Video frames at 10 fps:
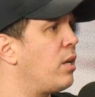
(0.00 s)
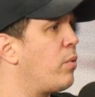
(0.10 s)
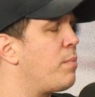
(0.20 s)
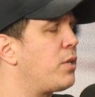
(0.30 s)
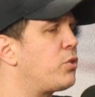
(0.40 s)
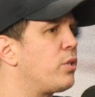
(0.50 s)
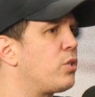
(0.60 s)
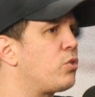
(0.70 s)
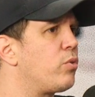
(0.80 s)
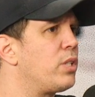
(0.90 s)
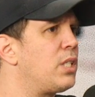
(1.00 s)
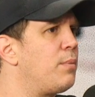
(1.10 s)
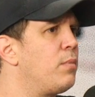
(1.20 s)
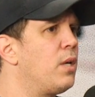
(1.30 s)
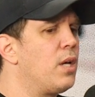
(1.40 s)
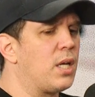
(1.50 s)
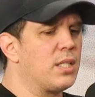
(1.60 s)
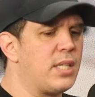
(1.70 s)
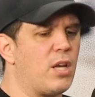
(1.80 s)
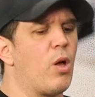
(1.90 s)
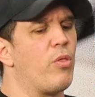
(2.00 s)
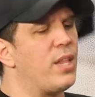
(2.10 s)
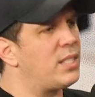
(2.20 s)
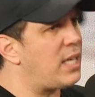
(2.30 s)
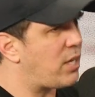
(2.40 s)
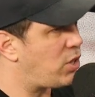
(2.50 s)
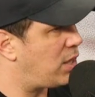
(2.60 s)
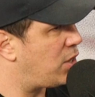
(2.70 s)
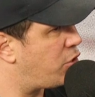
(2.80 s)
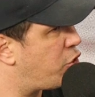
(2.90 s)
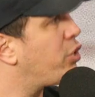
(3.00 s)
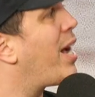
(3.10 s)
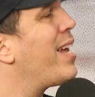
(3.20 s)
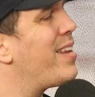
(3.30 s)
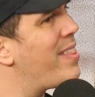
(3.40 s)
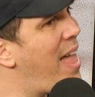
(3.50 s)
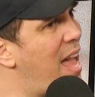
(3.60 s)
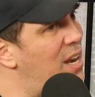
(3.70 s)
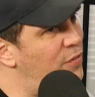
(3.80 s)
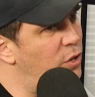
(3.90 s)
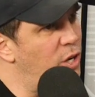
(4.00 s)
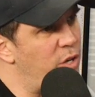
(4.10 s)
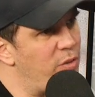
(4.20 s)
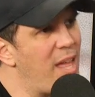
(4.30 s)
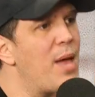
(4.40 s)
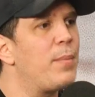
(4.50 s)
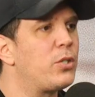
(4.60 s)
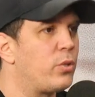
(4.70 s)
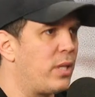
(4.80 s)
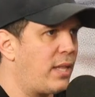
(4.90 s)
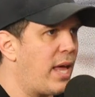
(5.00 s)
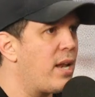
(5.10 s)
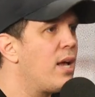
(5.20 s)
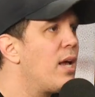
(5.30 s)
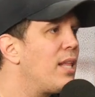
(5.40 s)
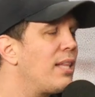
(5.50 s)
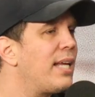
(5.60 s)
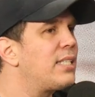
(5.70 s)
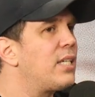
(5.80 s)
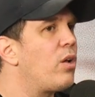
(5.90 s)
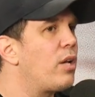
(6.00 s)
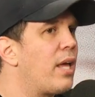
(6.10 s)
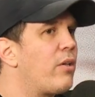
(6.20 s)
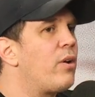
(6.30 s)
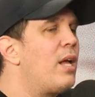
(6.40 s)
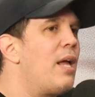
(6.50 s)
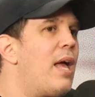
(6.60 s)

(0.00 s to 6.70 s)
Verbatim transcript: You want to make sure the story team can say, no, this actually should tie into that, and if you're going to do that, make sure that that links in all together.